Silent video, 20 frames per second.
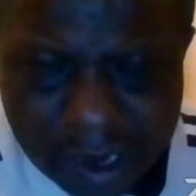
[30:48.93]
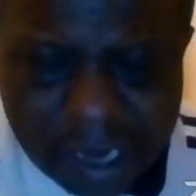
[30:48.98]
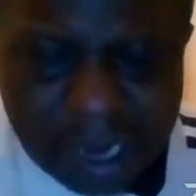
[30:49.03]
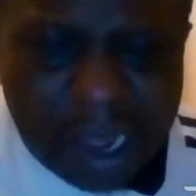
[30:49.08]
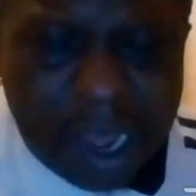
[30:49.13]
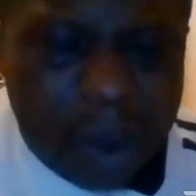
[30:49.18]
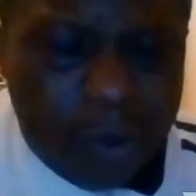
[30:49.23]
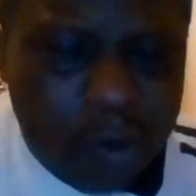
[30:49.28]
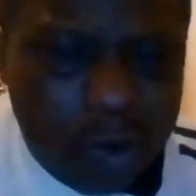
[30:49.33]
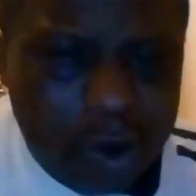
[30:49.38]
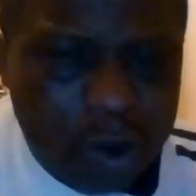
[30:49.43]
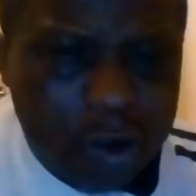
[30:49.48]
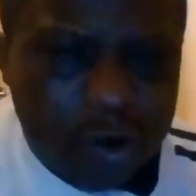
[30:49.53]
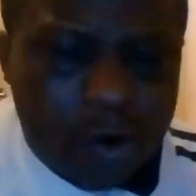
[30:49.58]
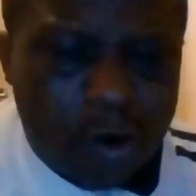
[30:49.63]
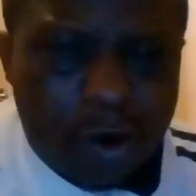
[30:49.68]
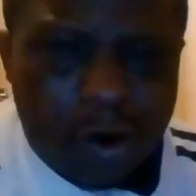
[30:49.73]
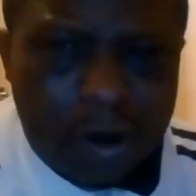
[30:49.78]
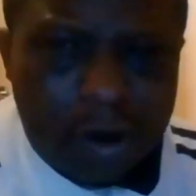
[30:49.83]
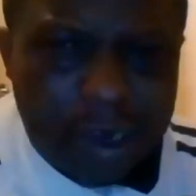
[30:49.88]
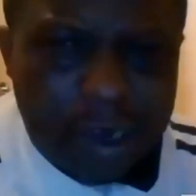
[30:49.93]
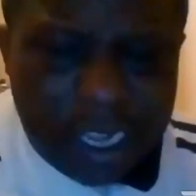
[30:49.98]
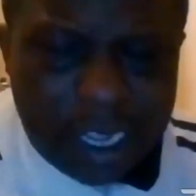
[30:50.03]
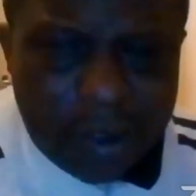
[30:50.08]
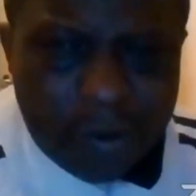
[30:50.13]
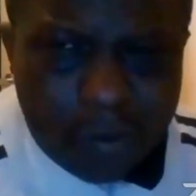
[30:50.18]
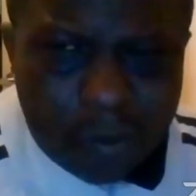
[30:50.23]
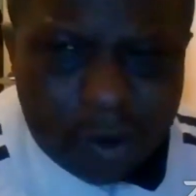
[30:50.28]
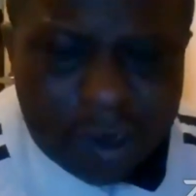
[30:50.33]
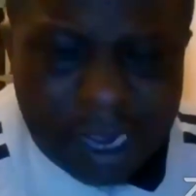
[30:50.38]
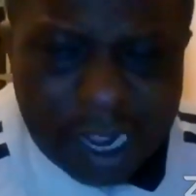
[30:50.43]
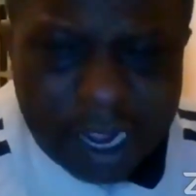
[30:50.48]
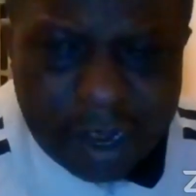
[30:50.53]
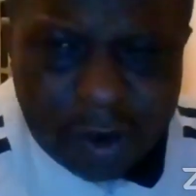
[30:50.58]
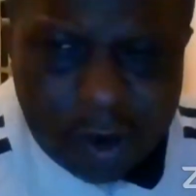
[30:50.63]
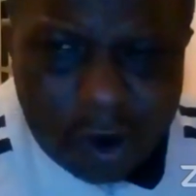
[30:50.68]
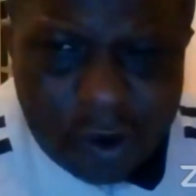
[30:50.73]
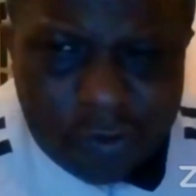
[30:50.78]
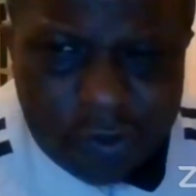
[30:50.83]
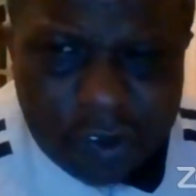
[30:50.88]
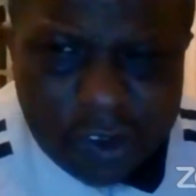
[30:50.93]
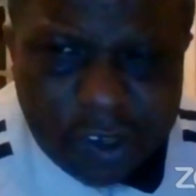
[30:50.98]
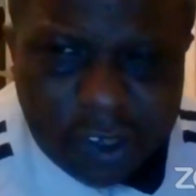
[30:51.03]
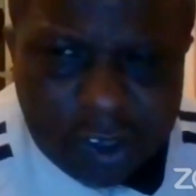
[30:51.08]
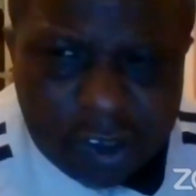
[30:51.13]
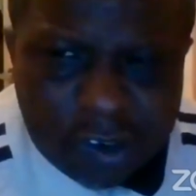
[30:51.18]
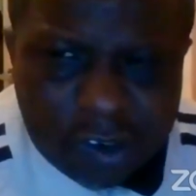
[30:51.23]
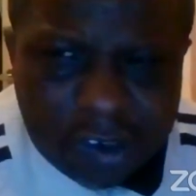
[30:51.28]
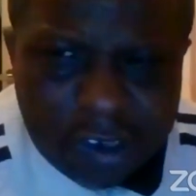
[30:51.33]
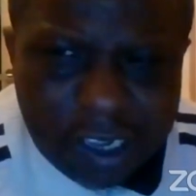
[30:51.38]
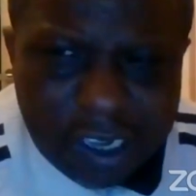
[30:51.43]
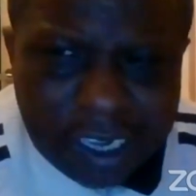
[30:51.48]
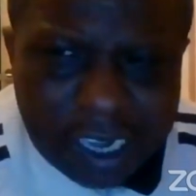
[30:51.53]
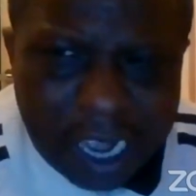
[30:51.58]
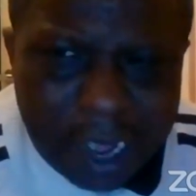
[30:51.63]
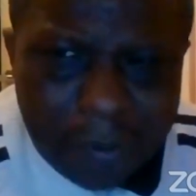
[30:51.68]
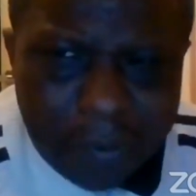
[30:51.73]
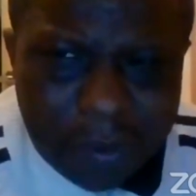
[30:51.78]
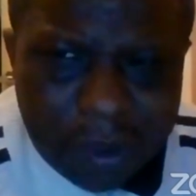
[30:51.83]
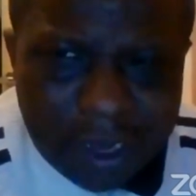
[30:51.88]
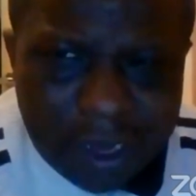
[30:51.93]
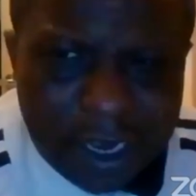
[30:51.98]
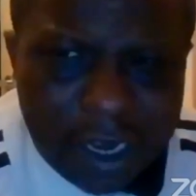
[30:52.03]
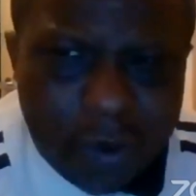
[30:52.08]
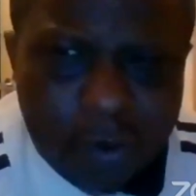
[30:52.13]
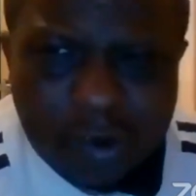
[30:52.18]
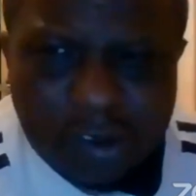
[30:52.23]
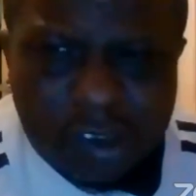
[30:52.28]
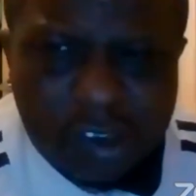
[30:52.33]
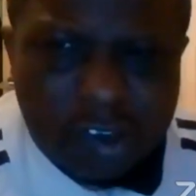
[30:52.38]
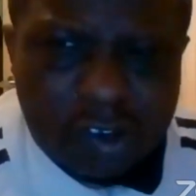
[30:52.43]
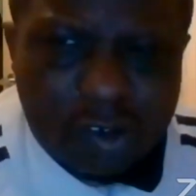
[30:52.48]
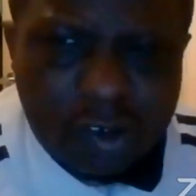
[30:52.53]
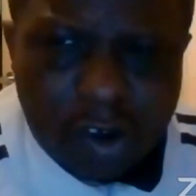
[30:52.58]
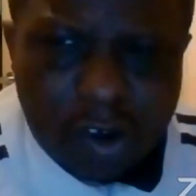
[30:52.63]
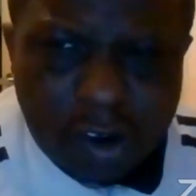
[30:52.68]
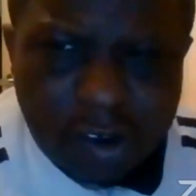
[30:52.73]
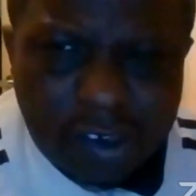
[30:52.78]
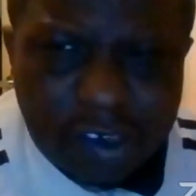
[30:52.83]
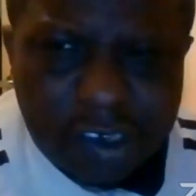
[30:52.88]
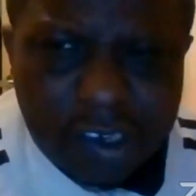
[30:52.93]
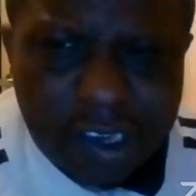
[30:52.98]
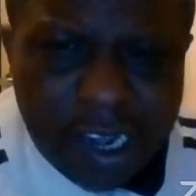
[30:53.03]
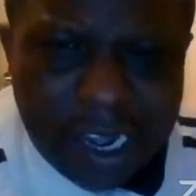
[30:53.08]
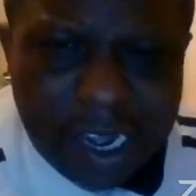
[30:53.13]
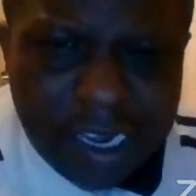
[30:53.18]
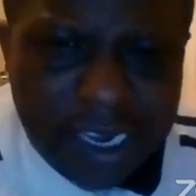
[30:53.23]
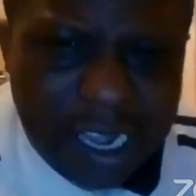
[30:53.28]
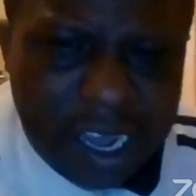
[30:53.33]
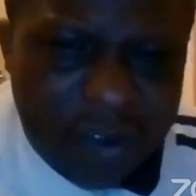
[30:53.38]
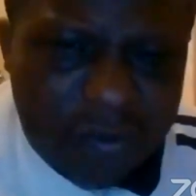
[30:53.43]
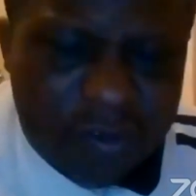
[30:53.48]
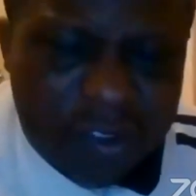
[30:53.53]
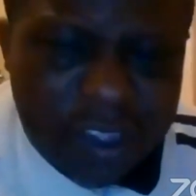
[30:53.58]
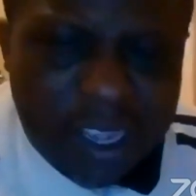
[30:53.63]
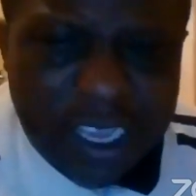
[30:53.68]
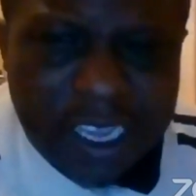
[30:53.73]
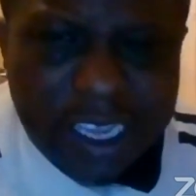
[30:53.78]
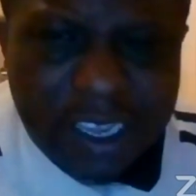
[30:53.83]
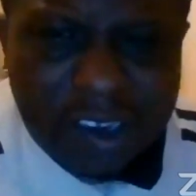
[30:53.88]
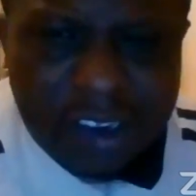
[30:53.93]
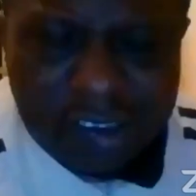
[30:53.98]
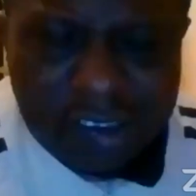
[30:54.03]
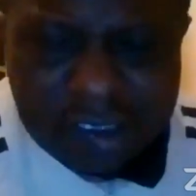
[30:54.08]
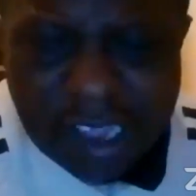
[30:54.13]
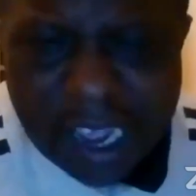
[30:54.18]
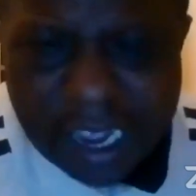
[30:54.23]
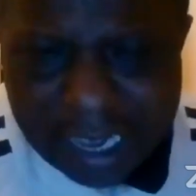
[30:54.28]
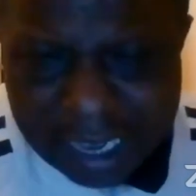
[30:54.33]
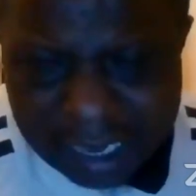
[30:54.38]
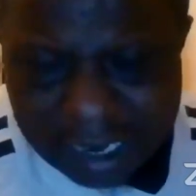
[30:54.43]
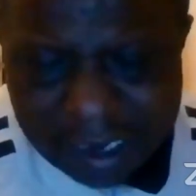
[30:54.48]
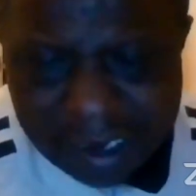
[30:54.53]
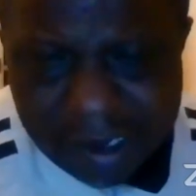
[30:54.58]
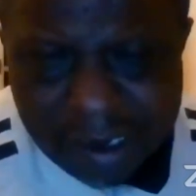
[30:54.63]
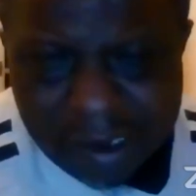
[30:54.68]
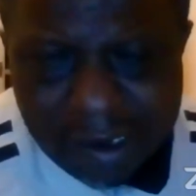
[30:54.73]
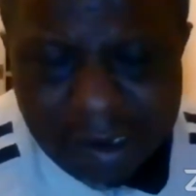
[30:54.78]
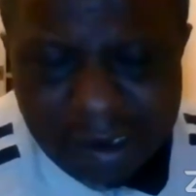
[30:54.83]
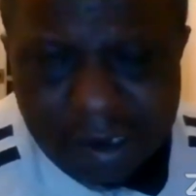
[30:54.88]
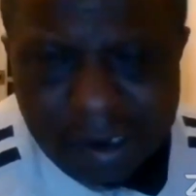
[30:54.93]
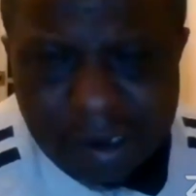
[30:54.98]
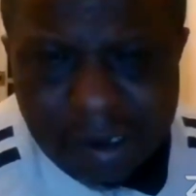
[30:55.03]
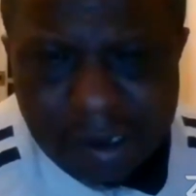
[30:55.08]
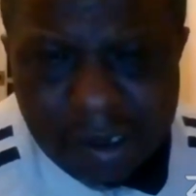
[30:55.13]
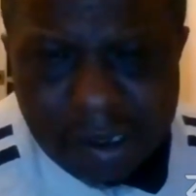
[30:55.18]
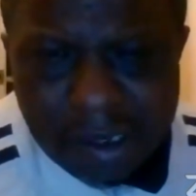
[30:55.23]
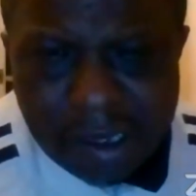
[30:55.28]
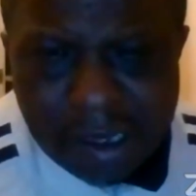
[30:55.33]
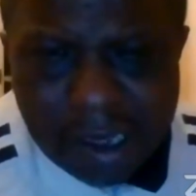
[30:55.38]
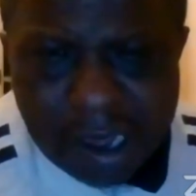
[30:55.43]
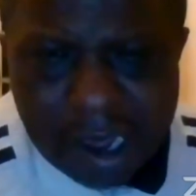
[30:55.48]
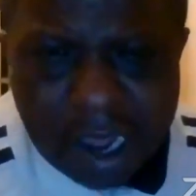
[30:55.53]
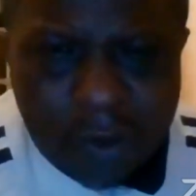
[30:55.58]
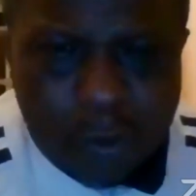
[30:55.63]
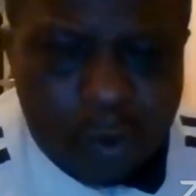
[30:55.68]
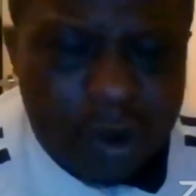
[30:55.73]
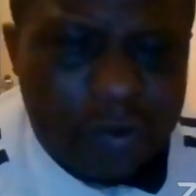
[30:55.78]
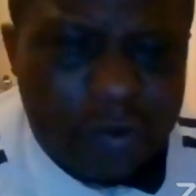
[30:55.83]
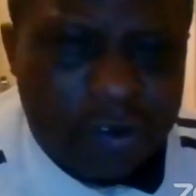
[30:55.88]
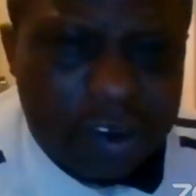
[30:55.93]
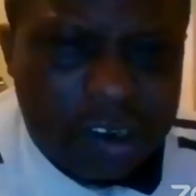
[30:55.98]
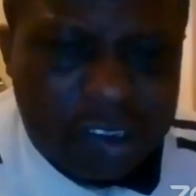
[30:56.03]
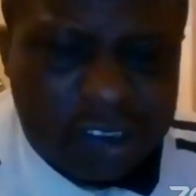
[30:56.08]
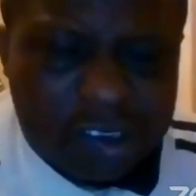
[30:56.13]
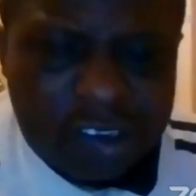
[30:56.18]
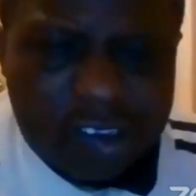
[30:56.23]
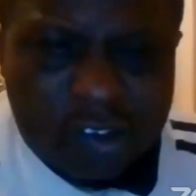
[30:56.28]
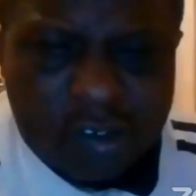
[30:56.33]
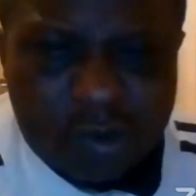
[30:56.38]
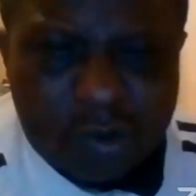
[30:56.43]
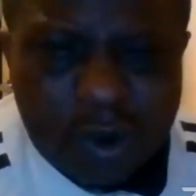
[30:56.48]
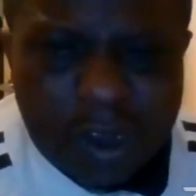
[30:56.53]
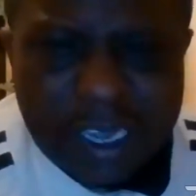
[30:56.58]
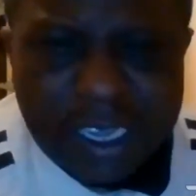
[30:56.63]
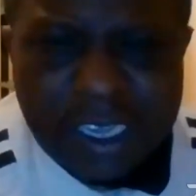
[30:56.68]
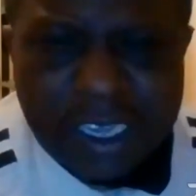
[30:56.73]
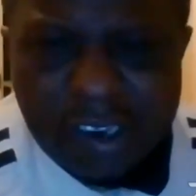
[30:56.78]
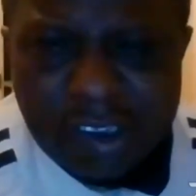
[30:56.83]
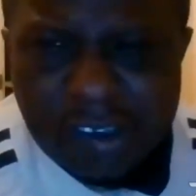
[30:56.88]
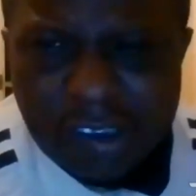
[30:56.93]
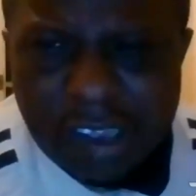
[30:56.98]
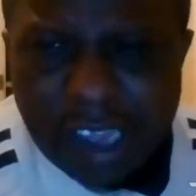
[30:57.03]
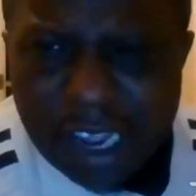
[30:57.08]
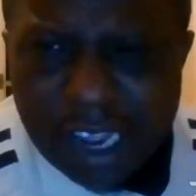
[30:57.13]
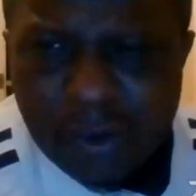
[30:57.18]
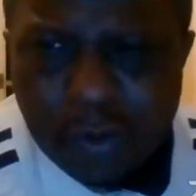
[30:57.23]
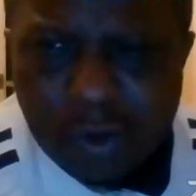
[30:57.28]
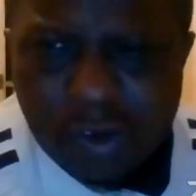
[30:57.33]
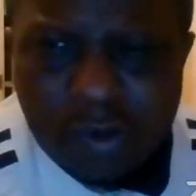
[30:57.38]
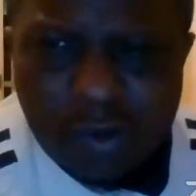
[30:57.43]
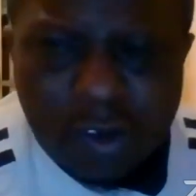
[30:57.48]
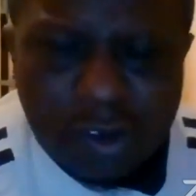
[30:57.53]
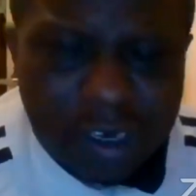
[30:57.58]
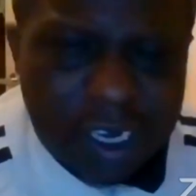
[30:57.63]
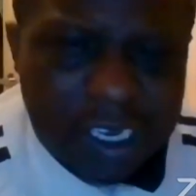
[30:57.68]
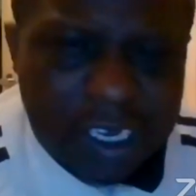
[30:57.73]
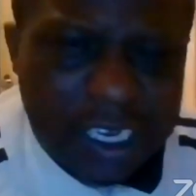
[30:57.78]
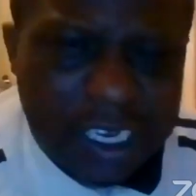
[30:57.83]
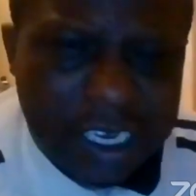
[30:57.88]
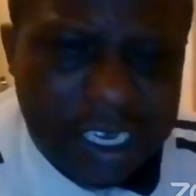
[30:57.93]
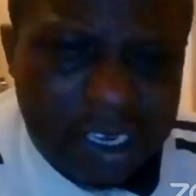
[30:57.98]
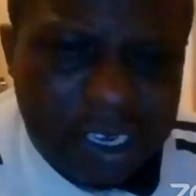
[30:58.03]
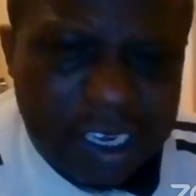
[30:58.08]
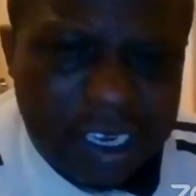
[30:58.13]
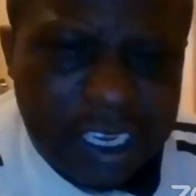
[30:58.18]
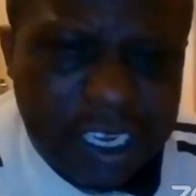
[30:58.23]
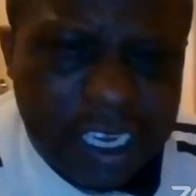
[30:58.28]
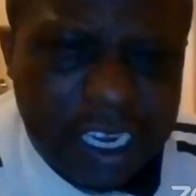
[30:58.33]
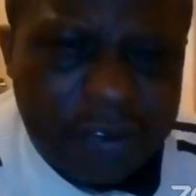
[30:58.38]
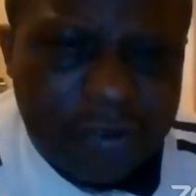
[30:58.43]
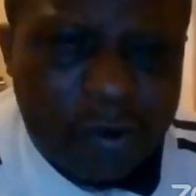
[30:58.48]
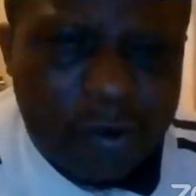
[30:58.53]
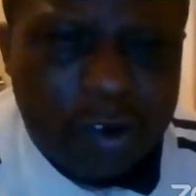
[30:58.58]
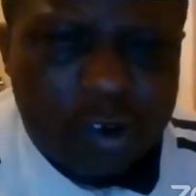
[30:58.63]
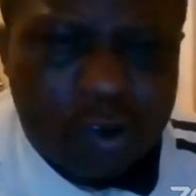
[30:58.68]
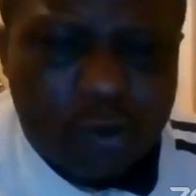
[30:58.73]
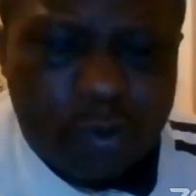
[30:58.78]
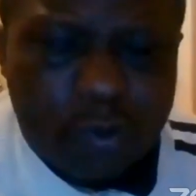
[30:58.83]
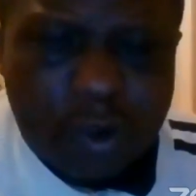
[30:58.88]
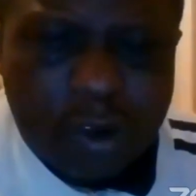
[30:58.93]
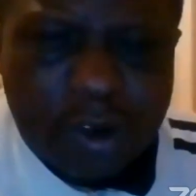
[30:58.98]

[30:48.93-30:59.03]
Now, I wouldn't call name, but I know of a Gambian that was a judge, and after he resigned, and one of the reasons why he resigned was not that he never wanted to